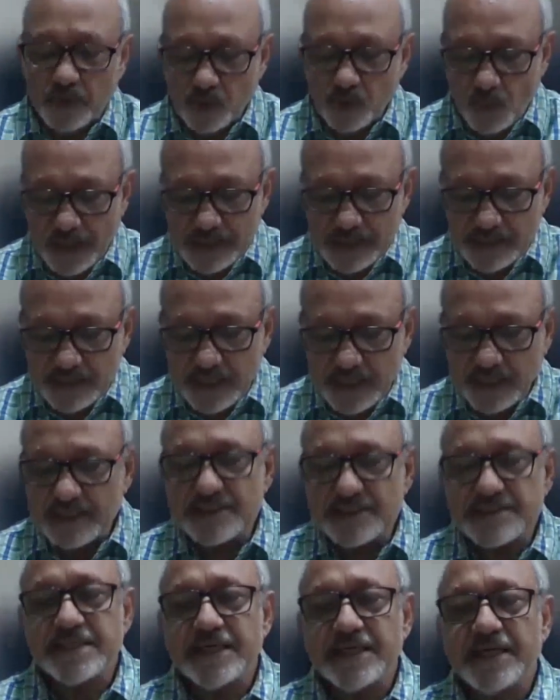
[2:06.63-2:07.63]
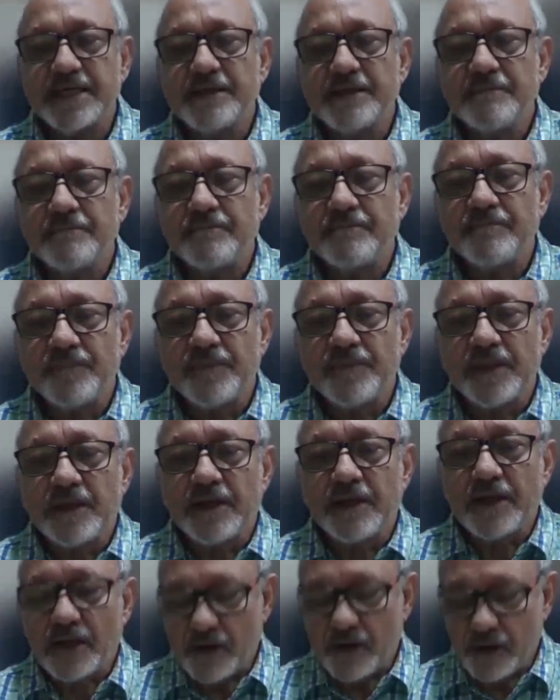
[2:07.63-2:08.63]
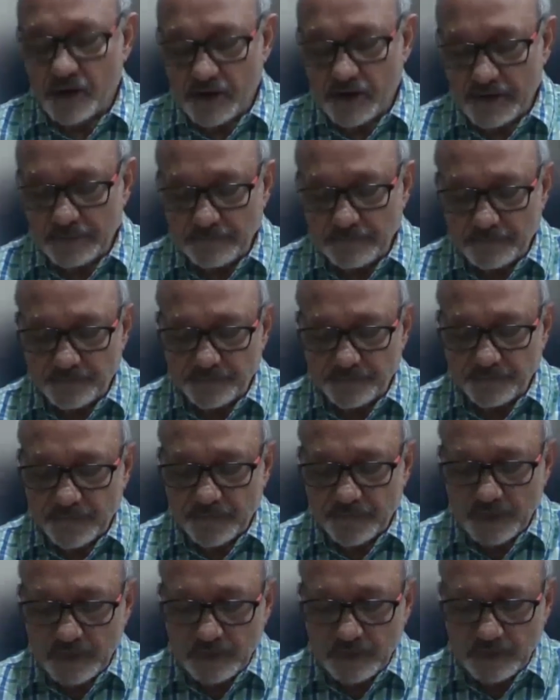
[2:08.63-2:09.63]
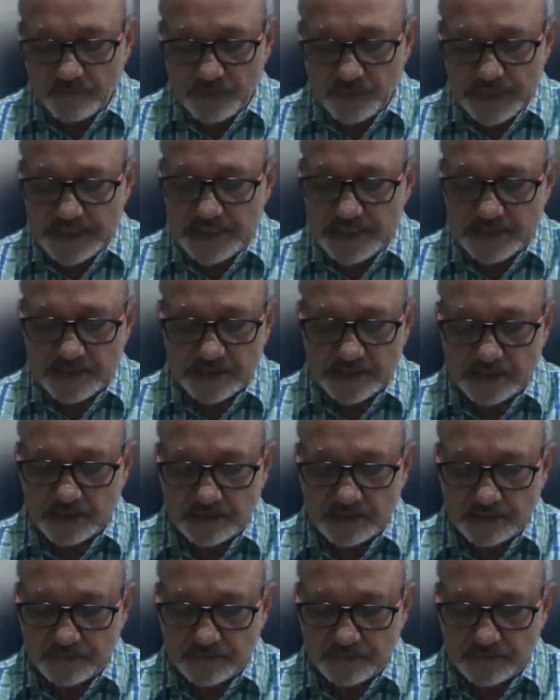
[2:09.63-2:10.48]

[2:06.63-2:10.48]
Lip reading: But one thing is there um, which